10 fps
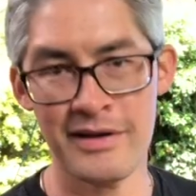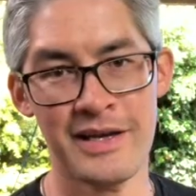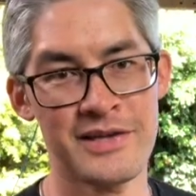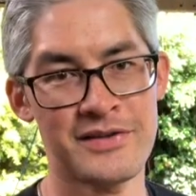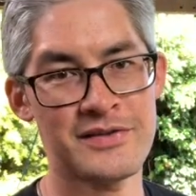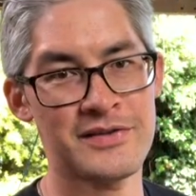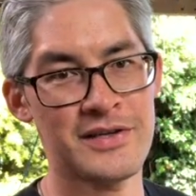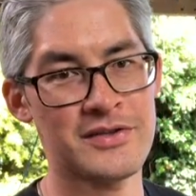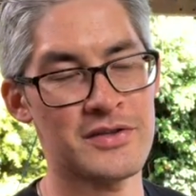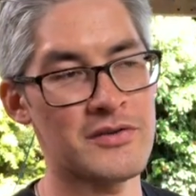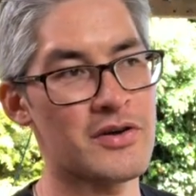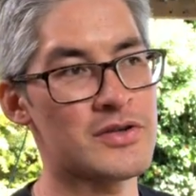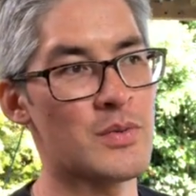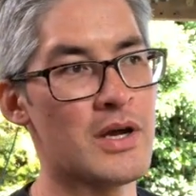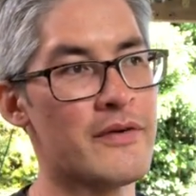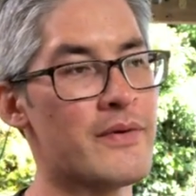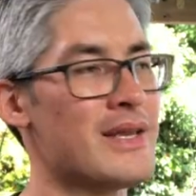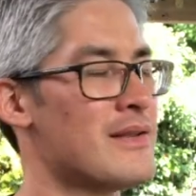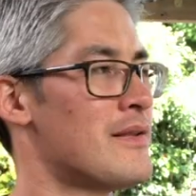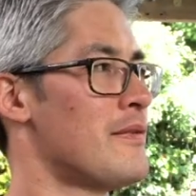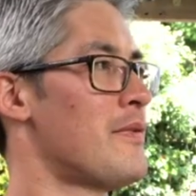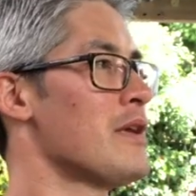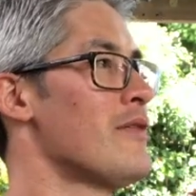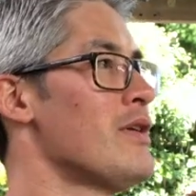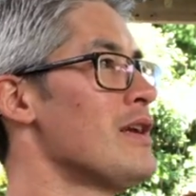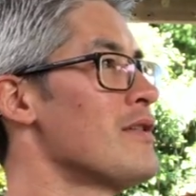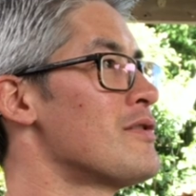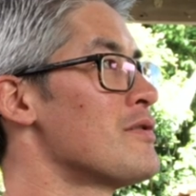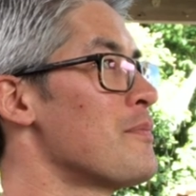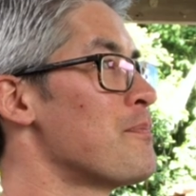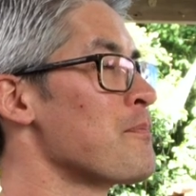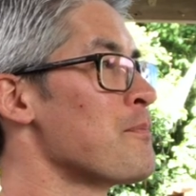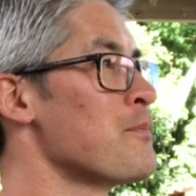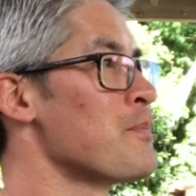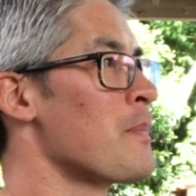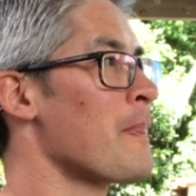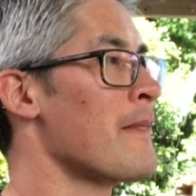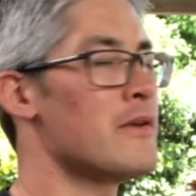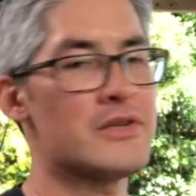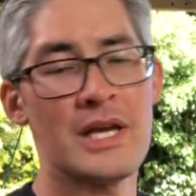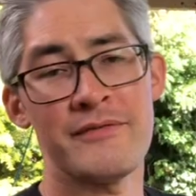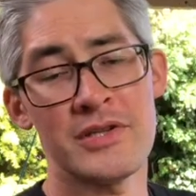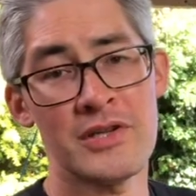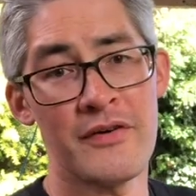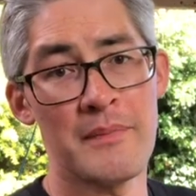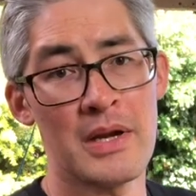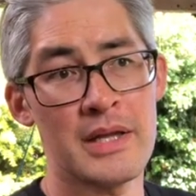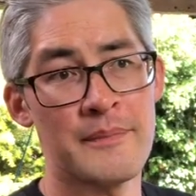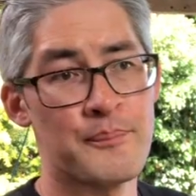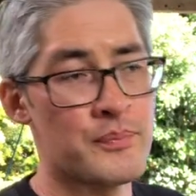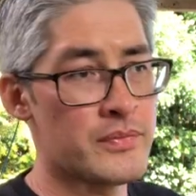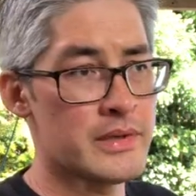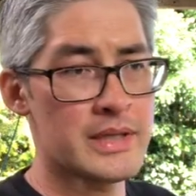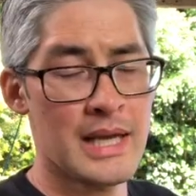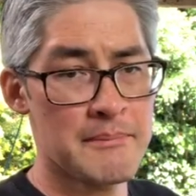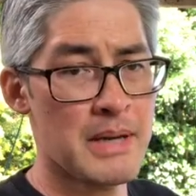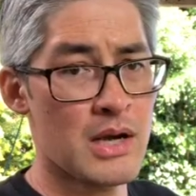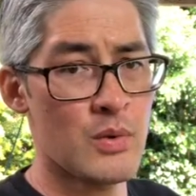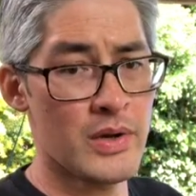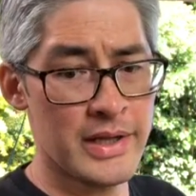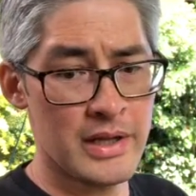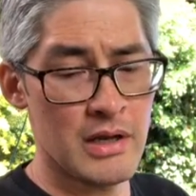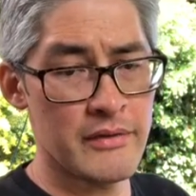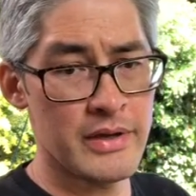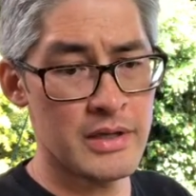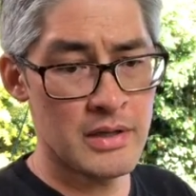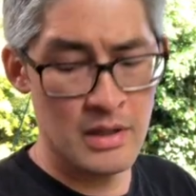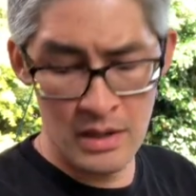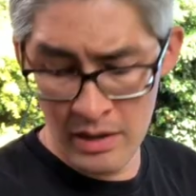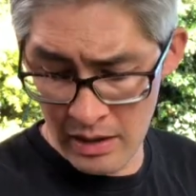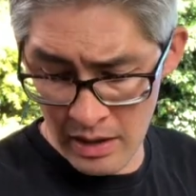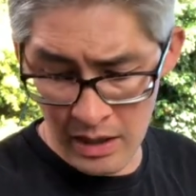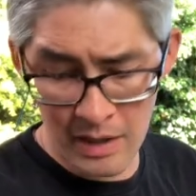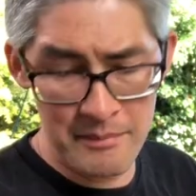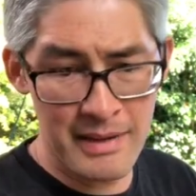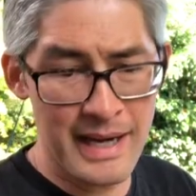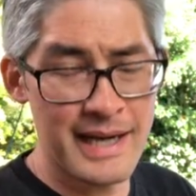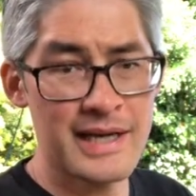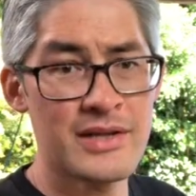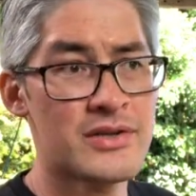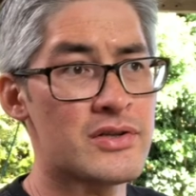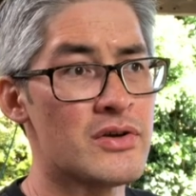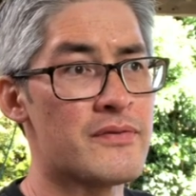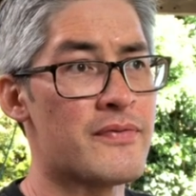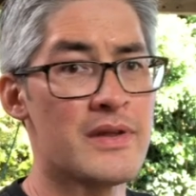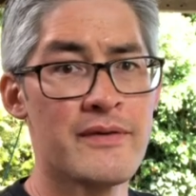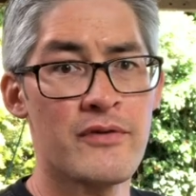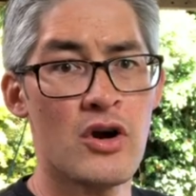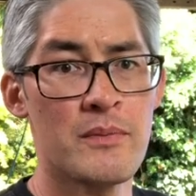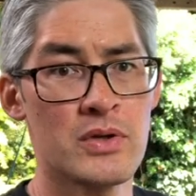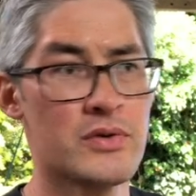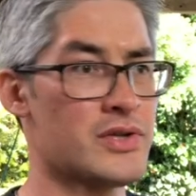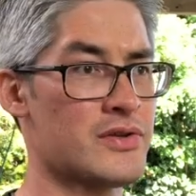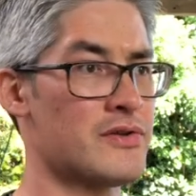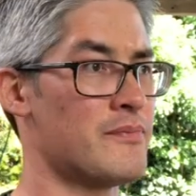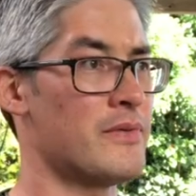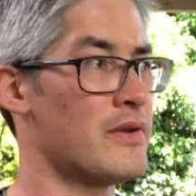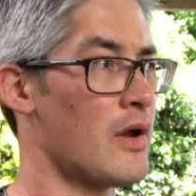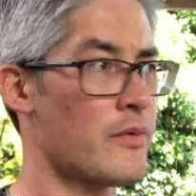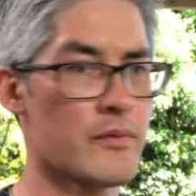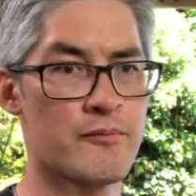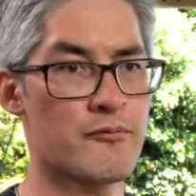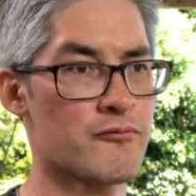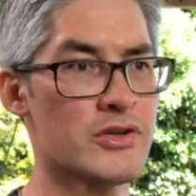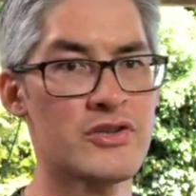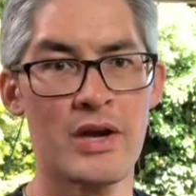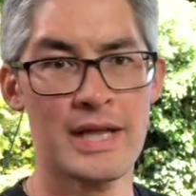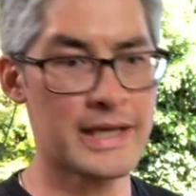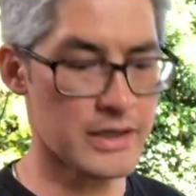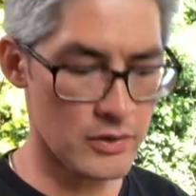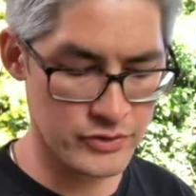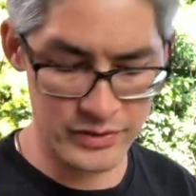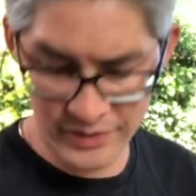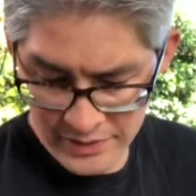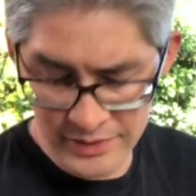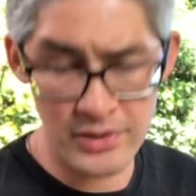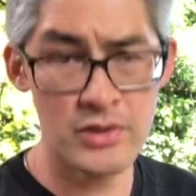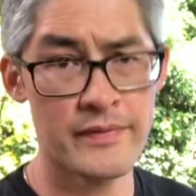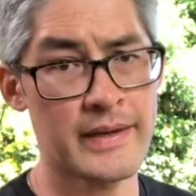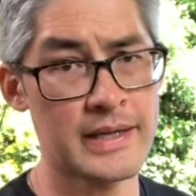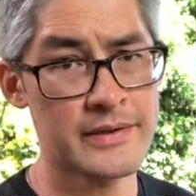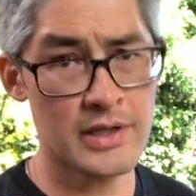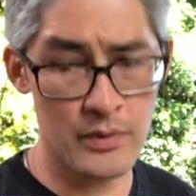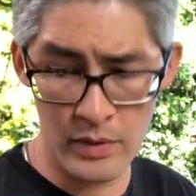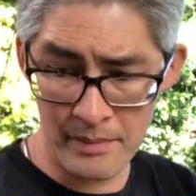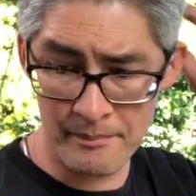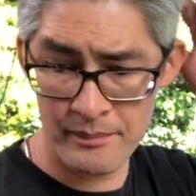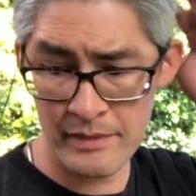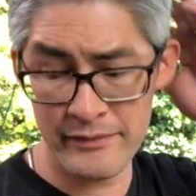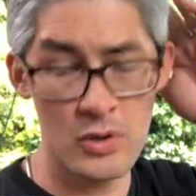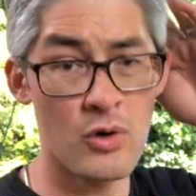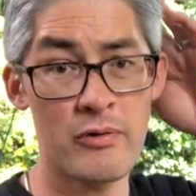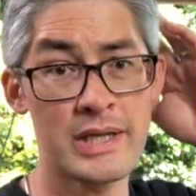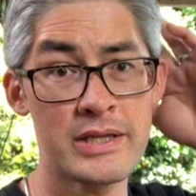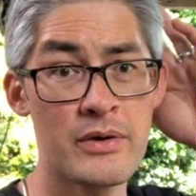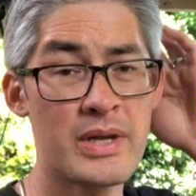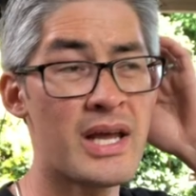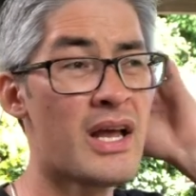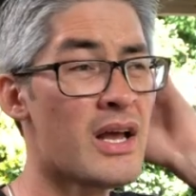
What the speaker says: It's a nice way of, think of it, you're saving yourself money, you're getting better quality clothing, and it's good for the environment, because it's the recycling culture, it's a good thing. So if you're not already doing it,